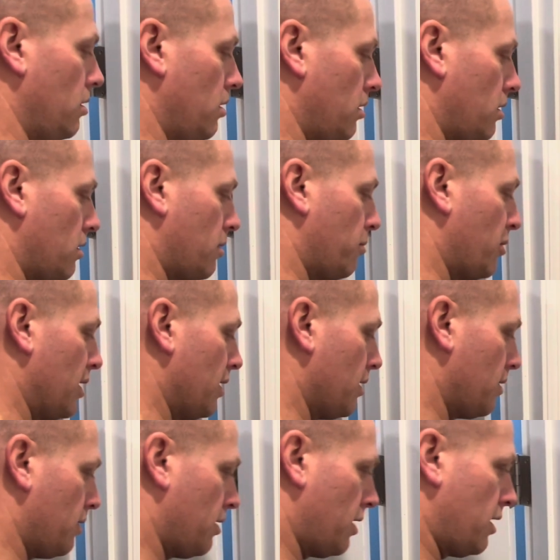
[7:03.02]
just spreading this
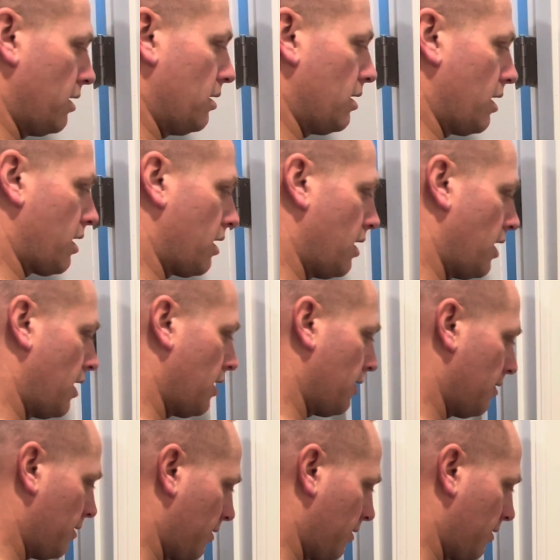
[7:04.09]
on like that.